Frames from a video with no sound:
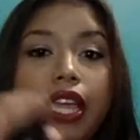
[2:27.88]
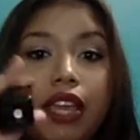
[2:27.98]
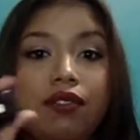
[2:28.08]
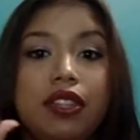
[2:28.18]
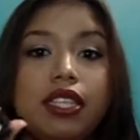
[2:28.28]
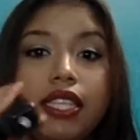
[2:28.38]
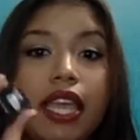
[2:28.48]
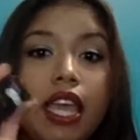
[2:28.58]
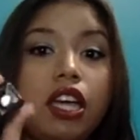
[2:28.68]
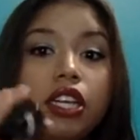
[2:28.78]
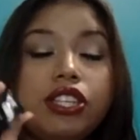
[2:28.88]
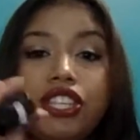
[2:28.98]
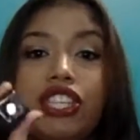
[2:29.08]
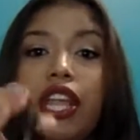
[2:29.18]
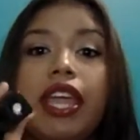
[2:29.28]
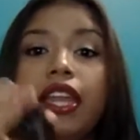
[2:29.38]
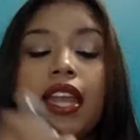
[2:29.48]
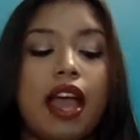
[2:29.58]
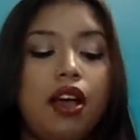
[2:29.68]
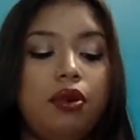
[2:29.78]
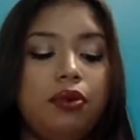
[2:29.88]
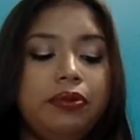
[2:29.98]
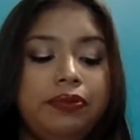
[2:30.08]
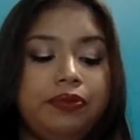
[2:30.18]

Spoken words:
Give this a good shake now.